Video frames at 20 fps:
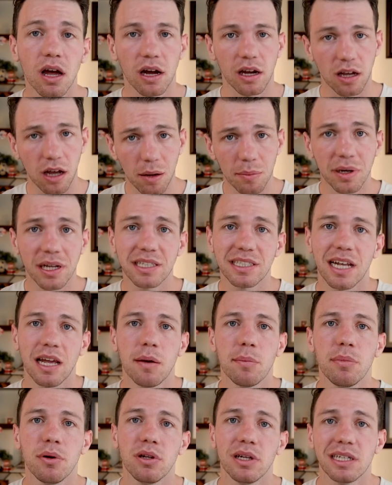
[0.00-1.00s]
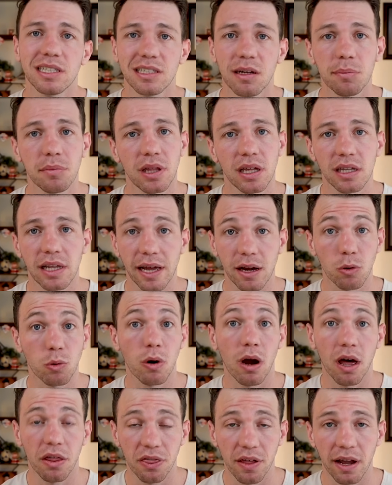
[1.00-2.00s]
A common example is something like a
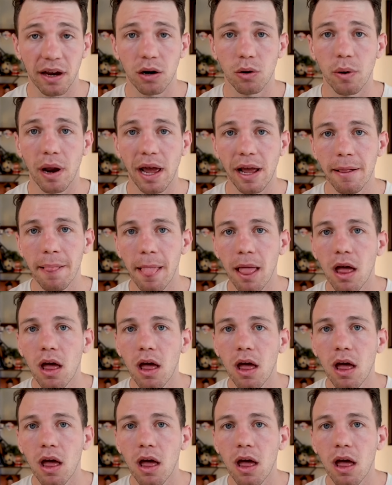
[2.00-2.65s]
Roth IRA.